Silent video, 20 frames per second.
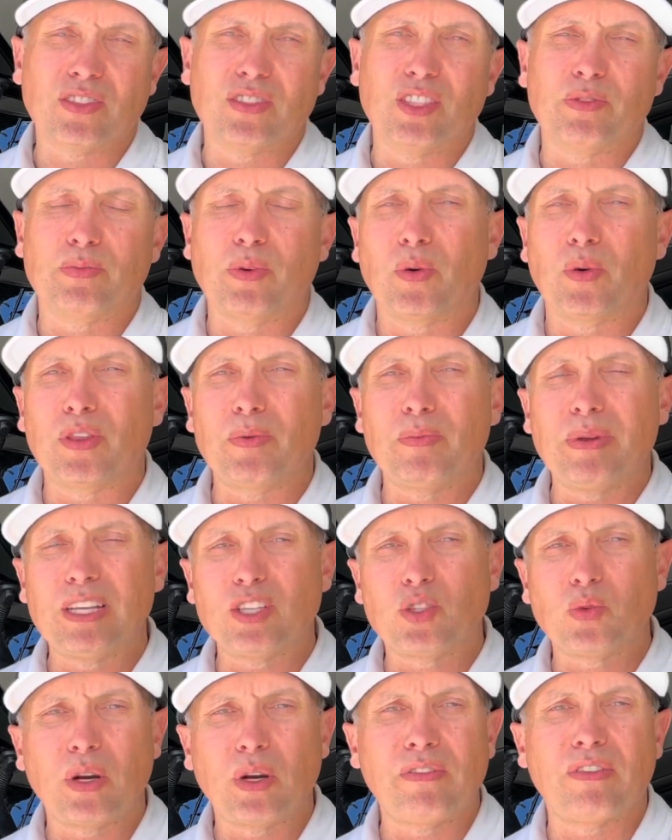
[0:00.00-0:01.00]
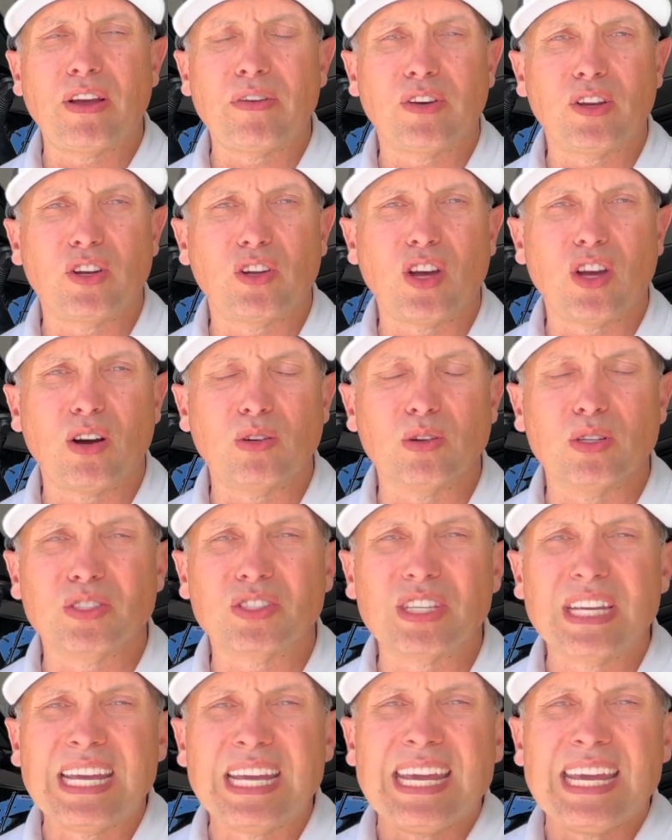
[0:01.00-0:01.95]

of this. But with it being $2,500,